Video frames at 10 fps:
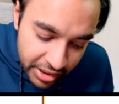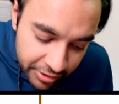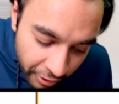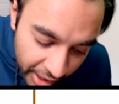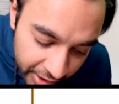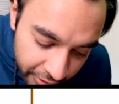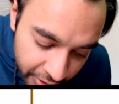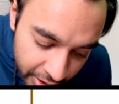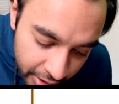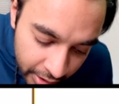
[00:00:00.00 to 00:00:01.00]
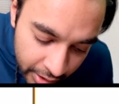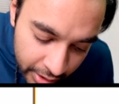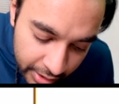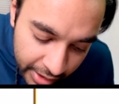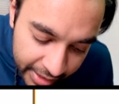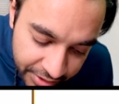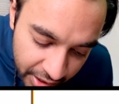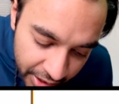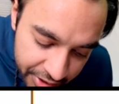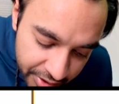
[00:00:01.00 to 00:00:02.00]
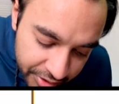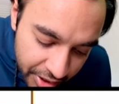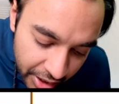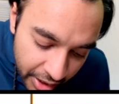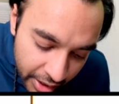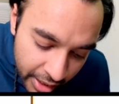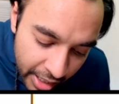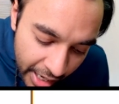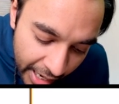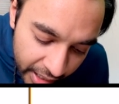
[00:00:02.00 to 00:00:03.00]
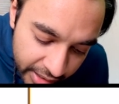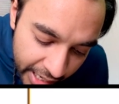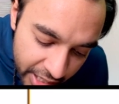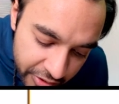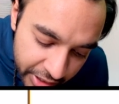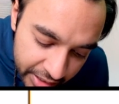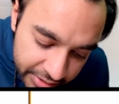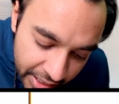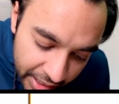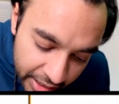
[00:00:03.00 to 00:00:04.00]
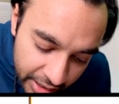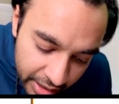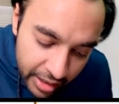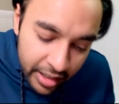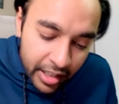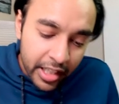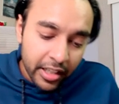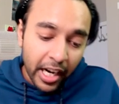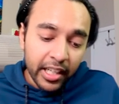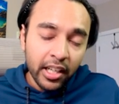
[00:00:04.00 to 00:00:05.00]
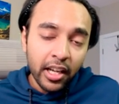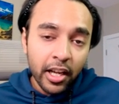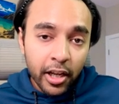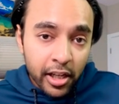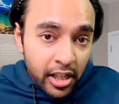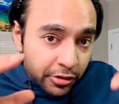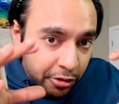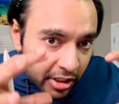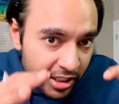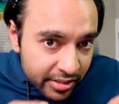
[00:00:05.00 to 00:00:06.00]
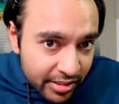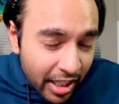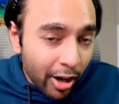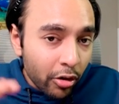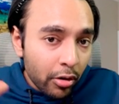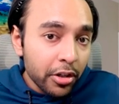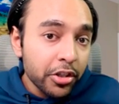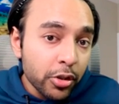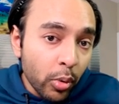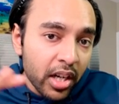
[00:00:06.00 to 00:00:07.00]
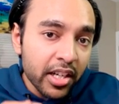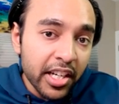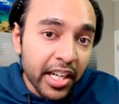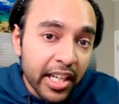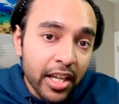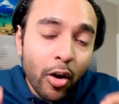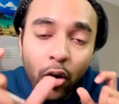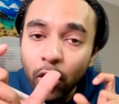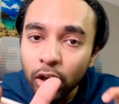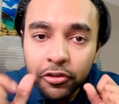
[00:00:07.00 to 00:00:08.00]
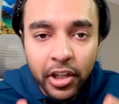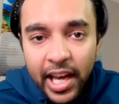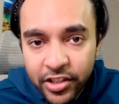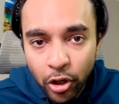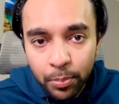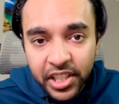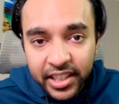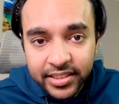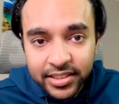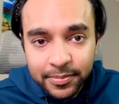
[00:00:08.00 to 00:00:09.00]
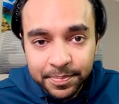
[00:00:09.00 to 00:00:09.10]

is 5, the destination is 3, and the edge weight is 8. Right? So this is how you are creating all of your edge objects.